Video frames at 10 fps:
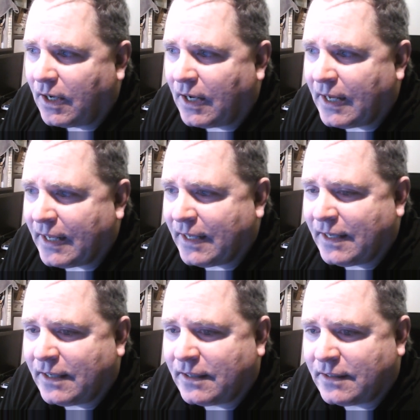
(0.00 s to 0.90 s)

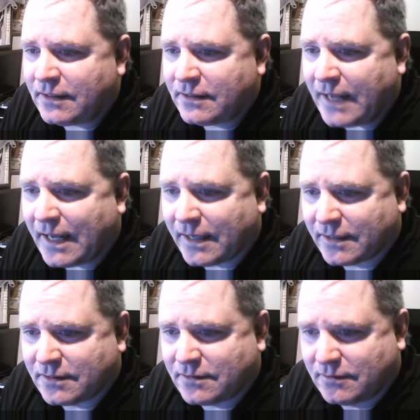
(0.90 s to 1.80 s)
uh,
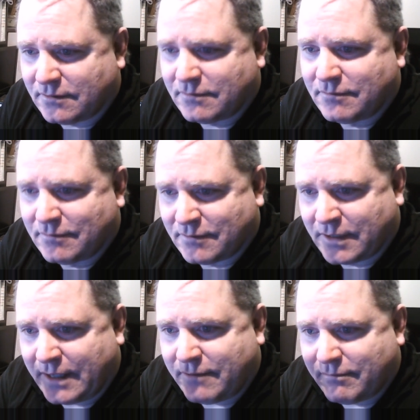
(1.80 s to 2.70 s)
yeah,
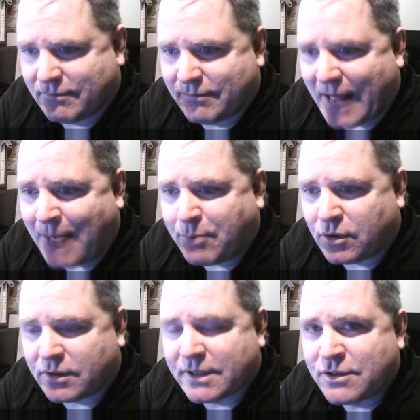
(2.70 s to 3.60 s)
but
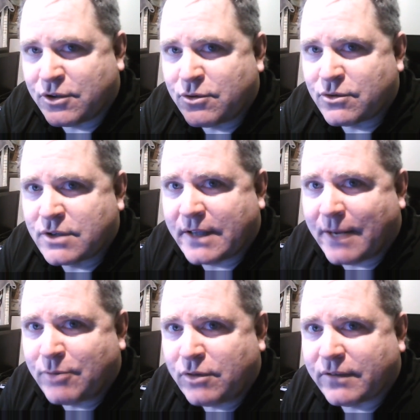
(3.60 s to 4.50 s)
apple is used in
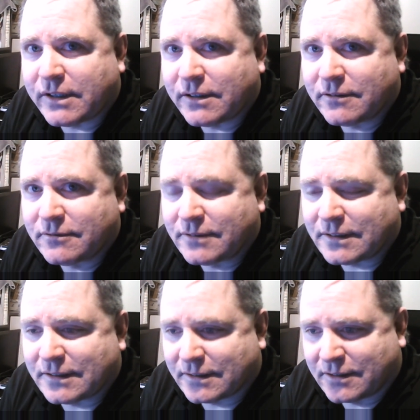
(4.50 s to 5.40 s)
that movie,
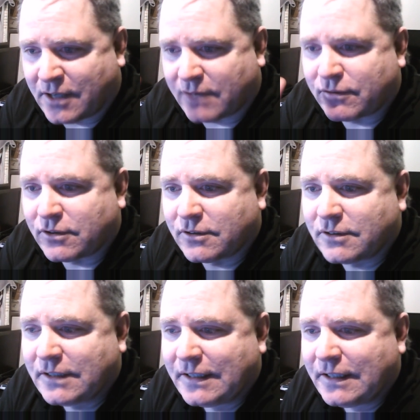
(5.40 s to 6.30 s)
and the
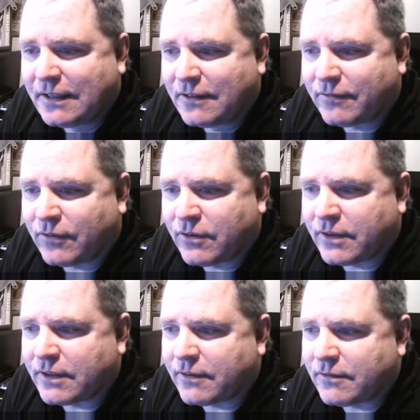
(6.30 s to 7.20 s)
cover for
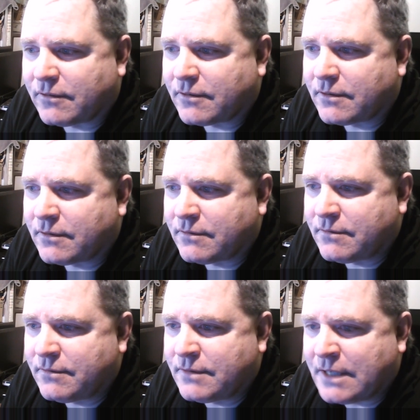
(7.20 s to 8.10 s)
the
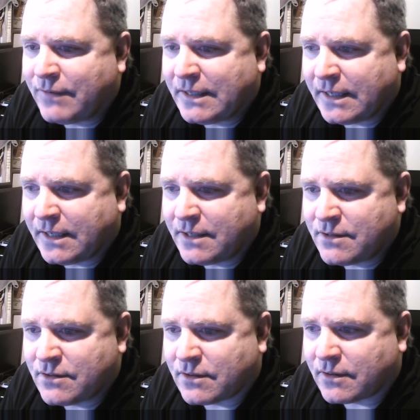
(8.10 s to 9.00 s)

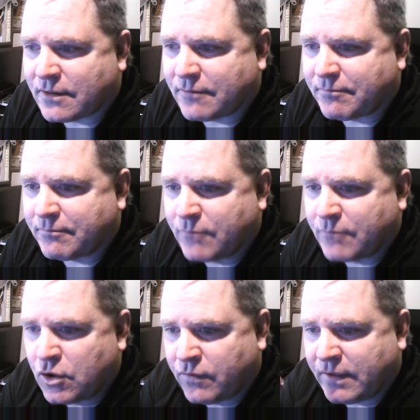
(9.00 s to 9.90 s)
DVDs and the
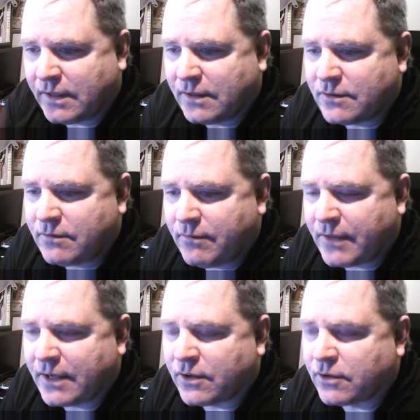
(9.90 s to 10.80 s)
movie
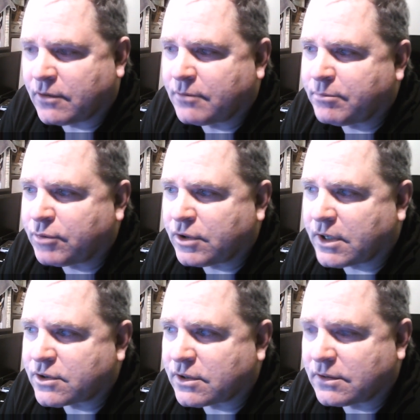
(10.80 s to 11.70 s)
theater
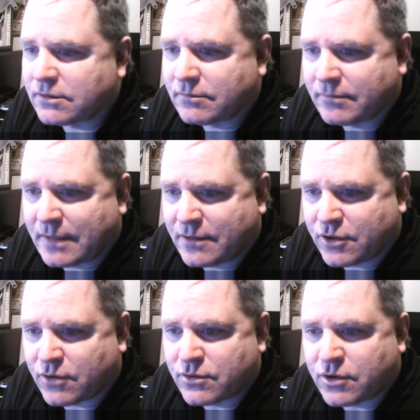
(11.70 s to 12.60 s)
production
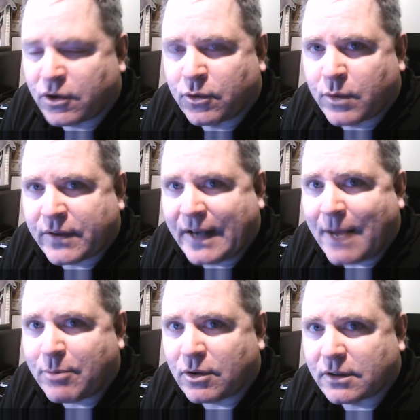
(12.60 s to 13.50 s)
shows her with an
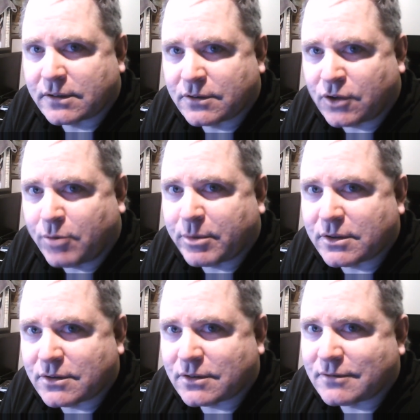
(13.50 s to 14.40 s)
apple and
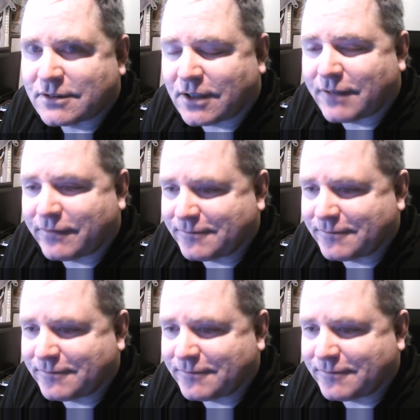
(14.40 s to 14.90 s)
serpents and stuff.